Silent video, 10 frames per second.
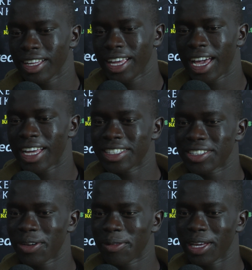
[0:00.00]
Yeah, it's
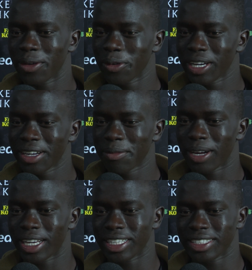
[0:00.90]
normally a word,
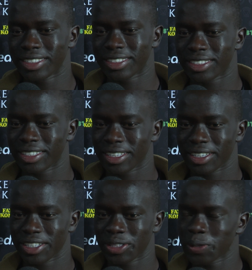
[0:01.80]
but it's
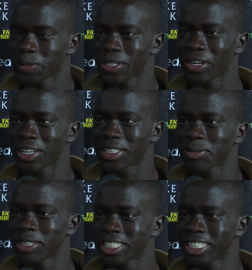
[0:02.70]
through soccer has been